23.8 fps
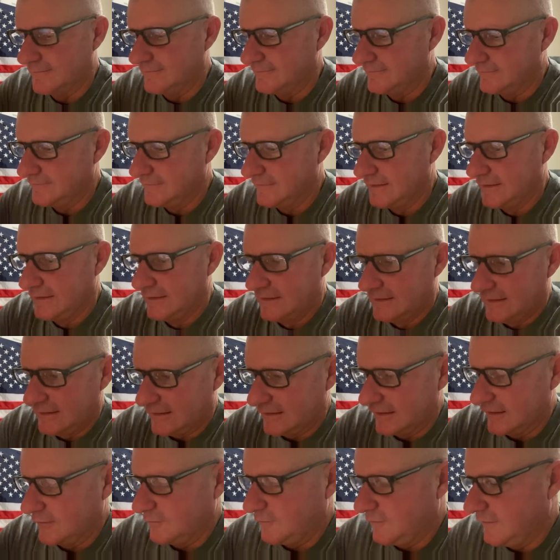I'm
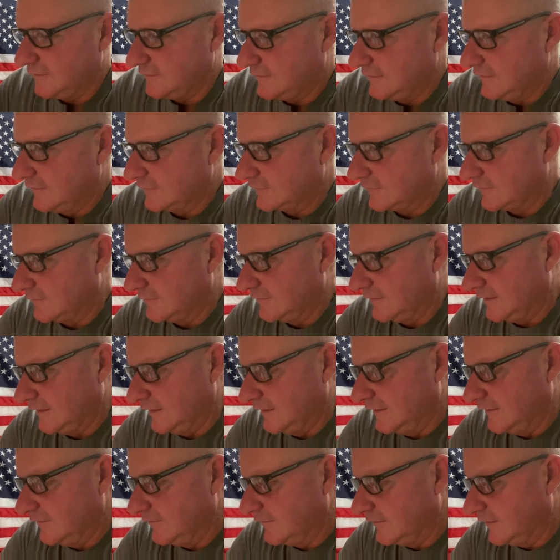gonna put this on the
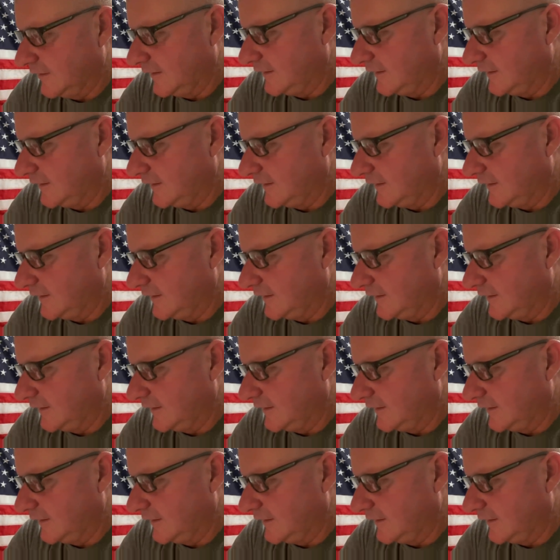end of it right